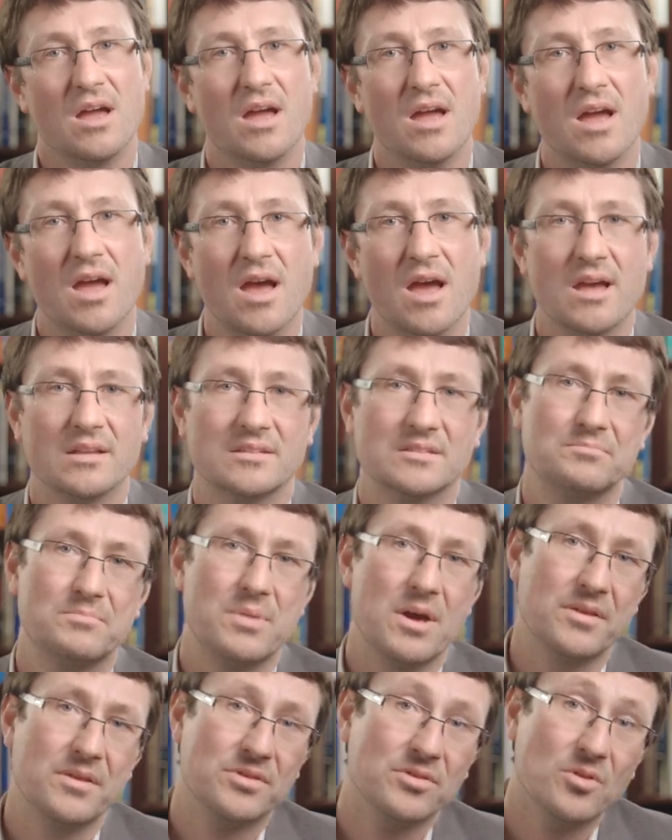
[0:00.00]
As
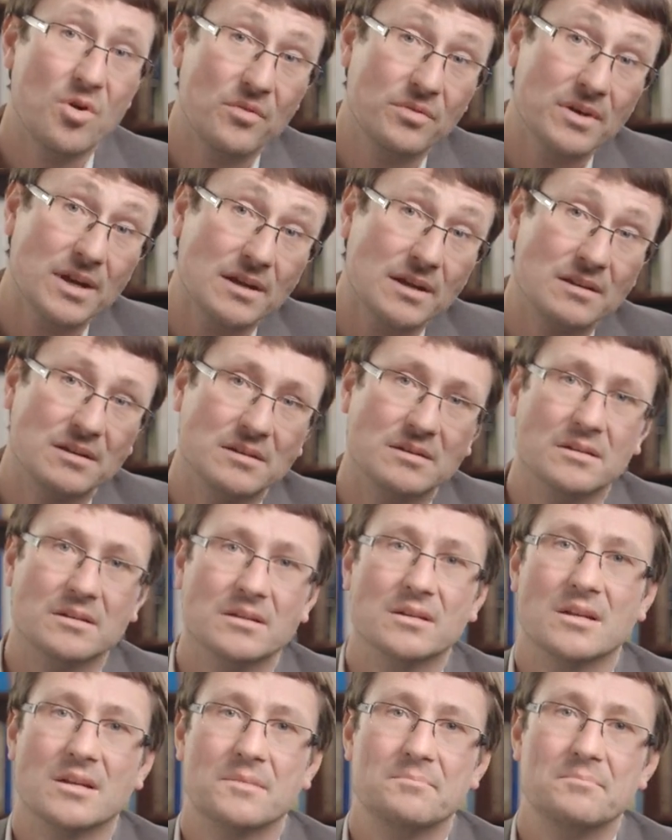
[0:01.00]
Beth Novak
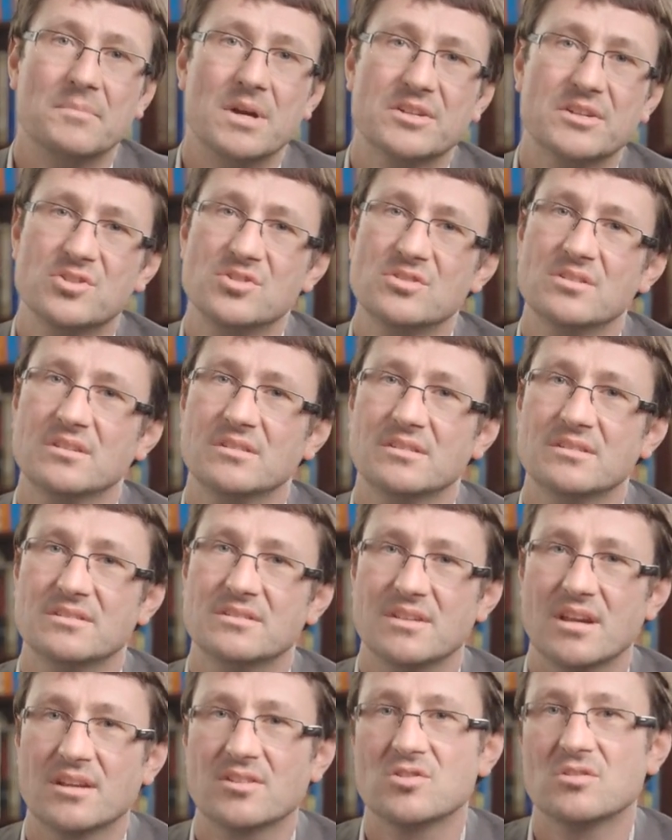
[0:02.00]
mentioned in the
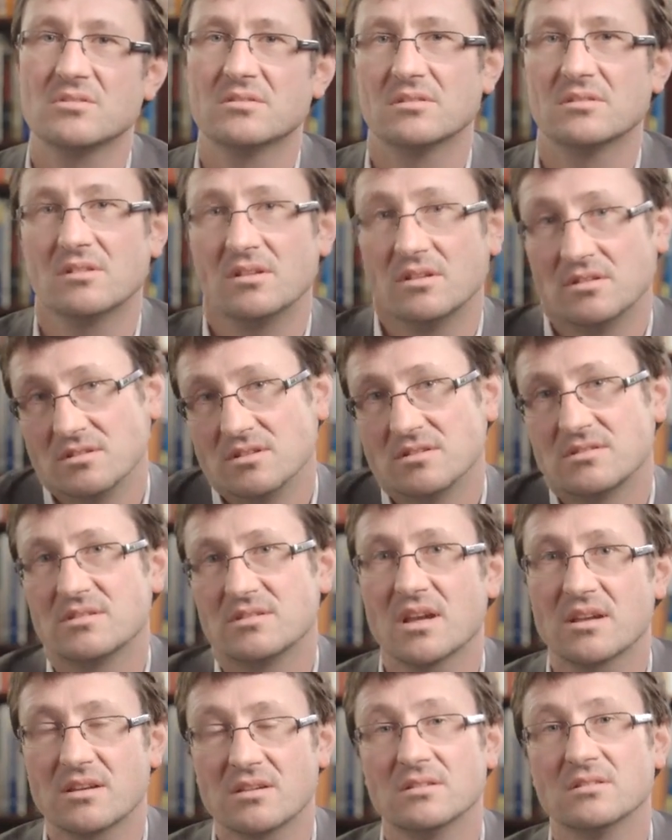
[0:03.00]

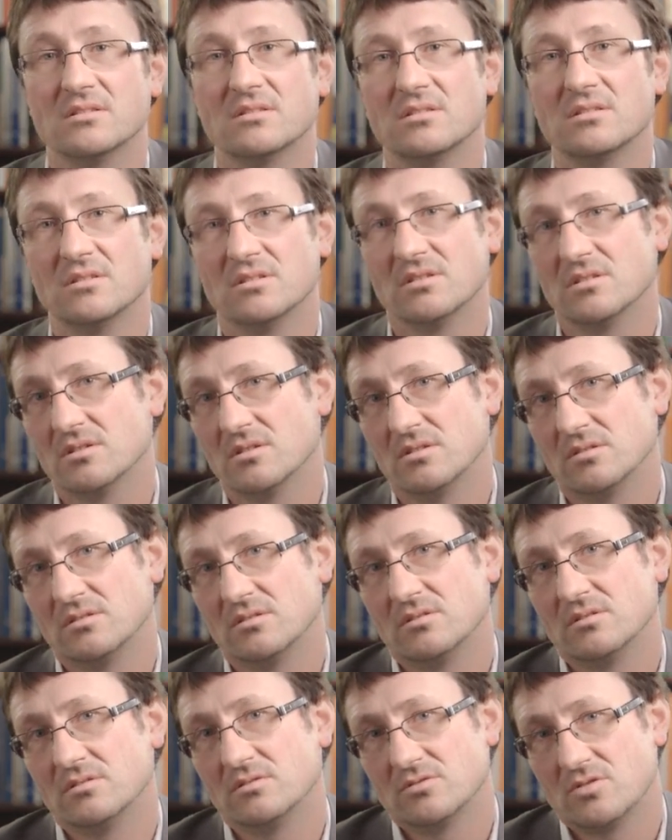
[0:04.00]
second
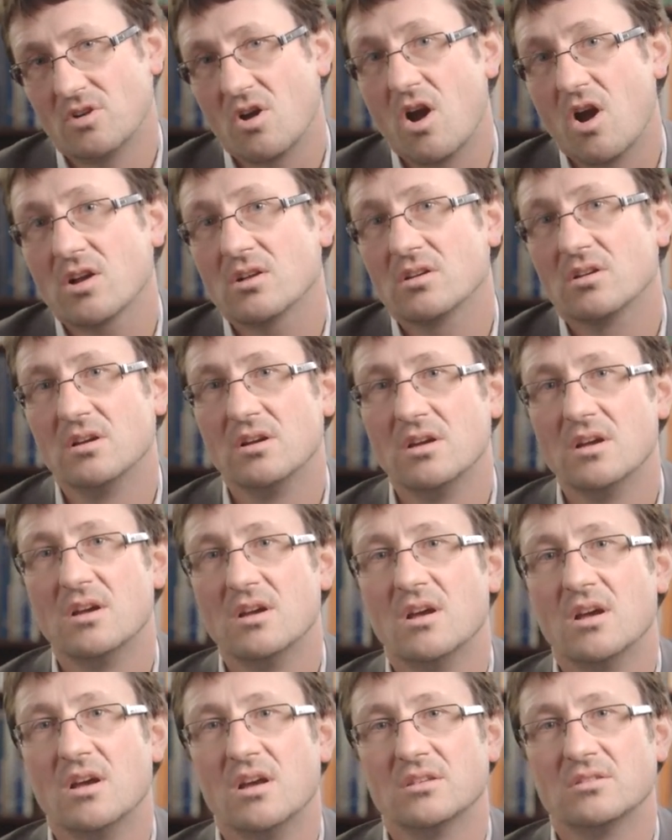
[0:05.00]
talk,
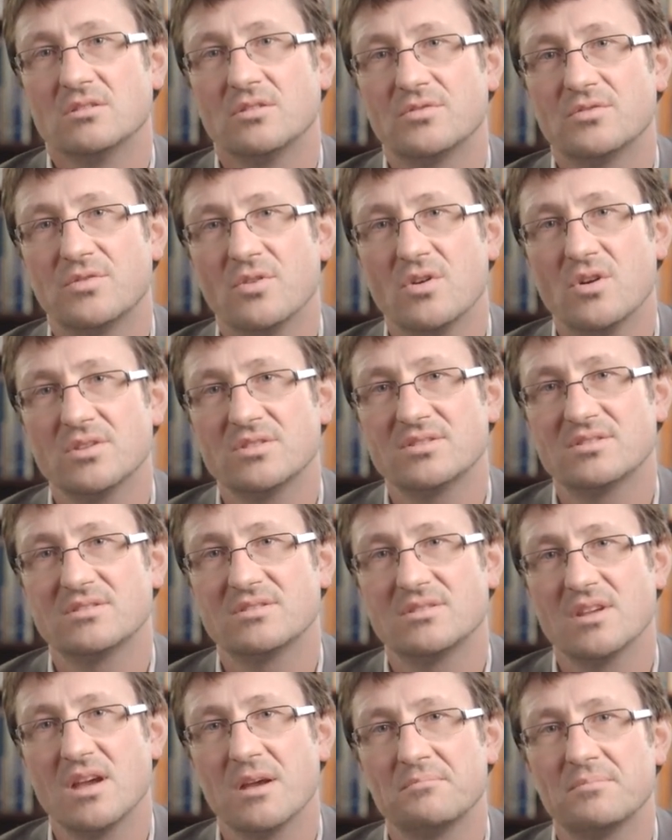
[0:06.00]
the first
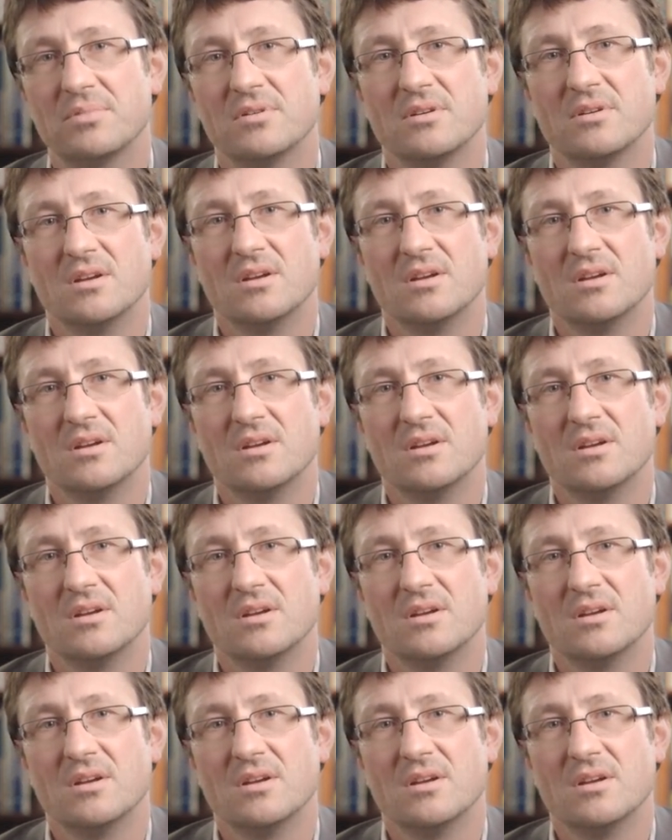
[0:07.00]
step